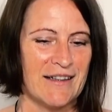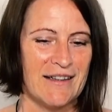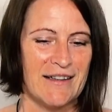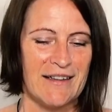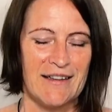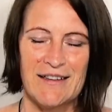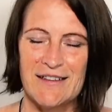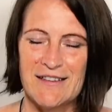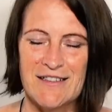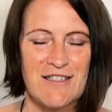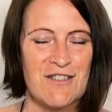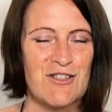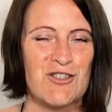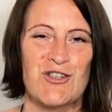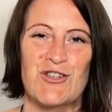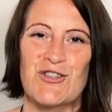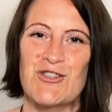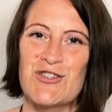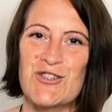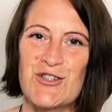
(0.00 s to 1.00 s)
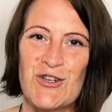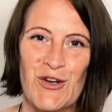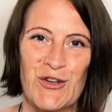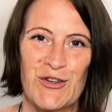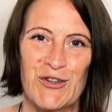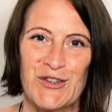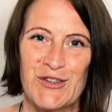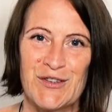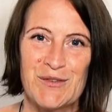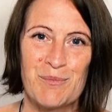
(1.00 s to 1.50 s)
It's just
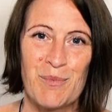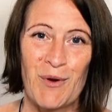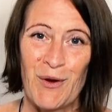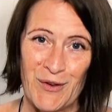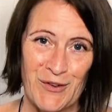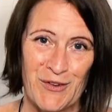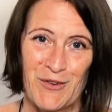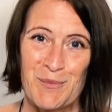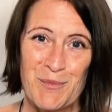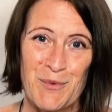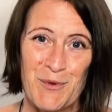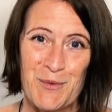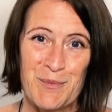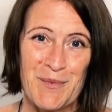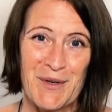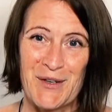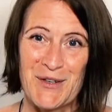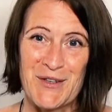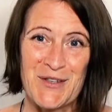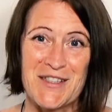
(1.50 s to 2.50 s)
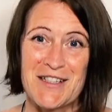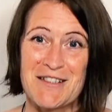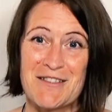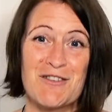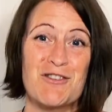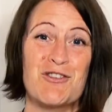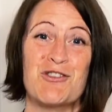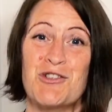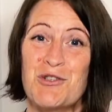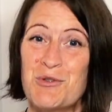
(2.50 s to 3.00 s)
not possible, because
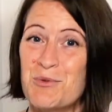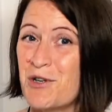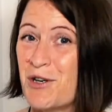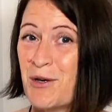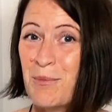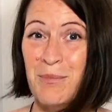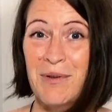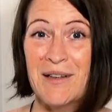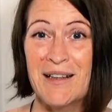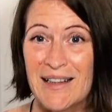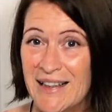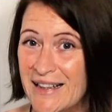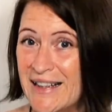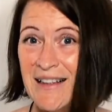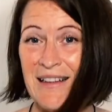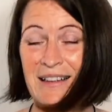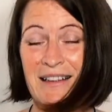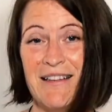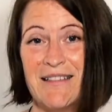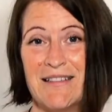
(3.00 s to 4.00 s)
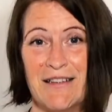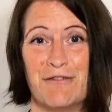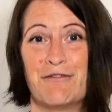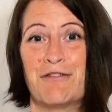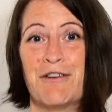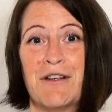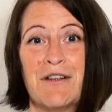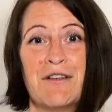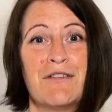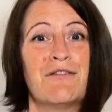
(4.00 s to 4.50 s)
it's two completely
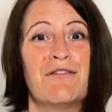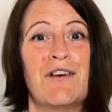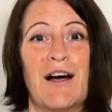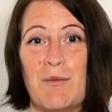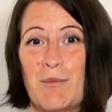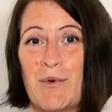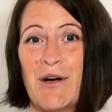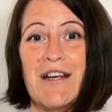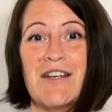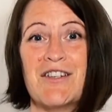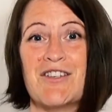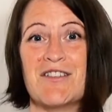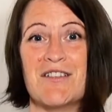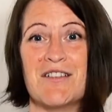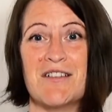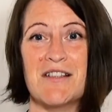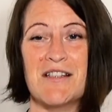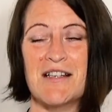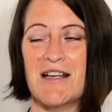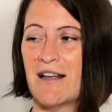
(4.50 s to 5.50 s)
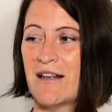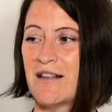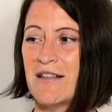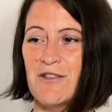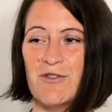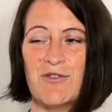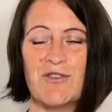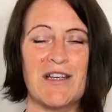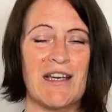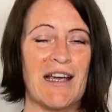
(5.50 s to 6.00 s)
different vibrations, and
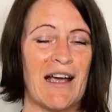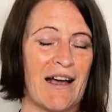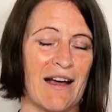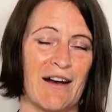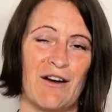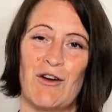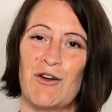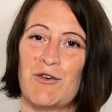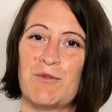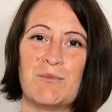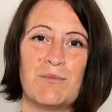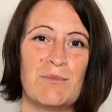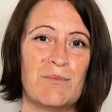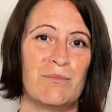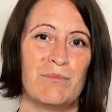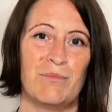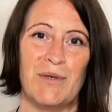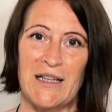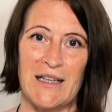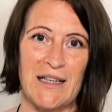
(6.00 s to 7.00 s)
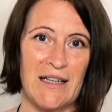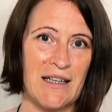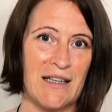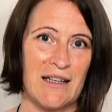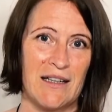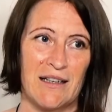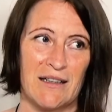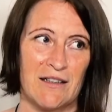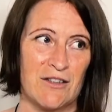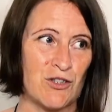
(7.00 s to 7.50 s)
you cannot be
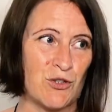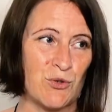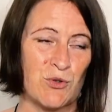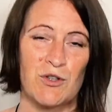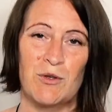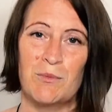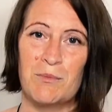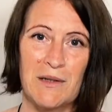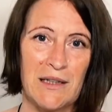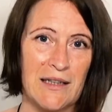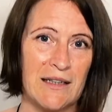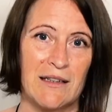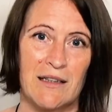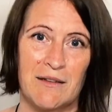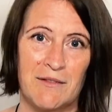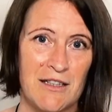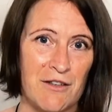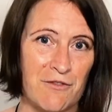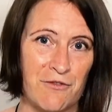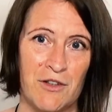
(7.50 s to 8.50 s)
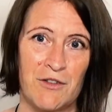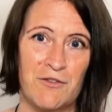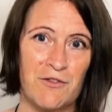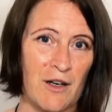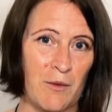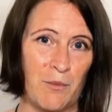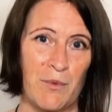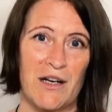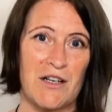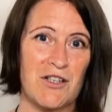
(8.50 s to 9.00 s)
in two completely different
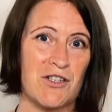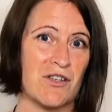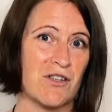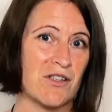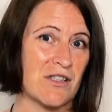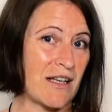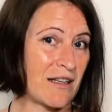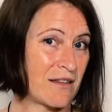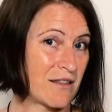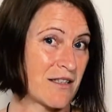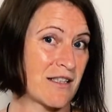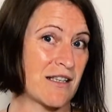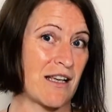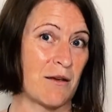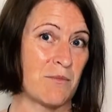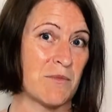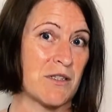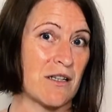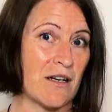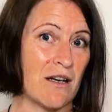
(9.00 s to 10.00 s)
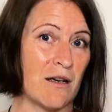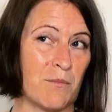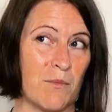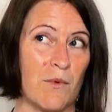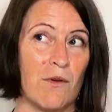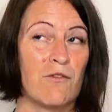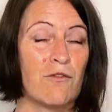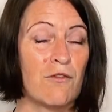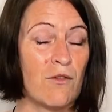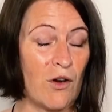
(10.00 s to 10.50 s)
vibrations at the same time
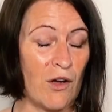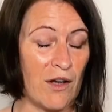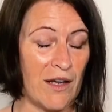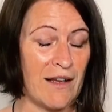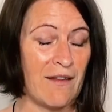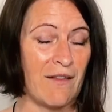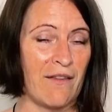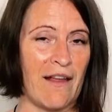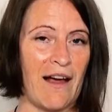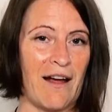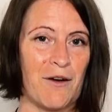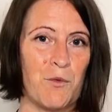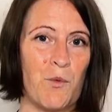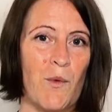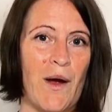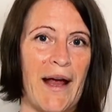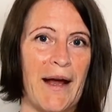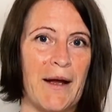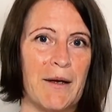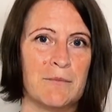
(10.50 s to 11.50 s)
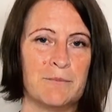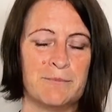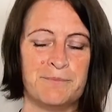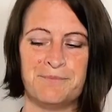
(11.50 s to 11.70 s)
in that way.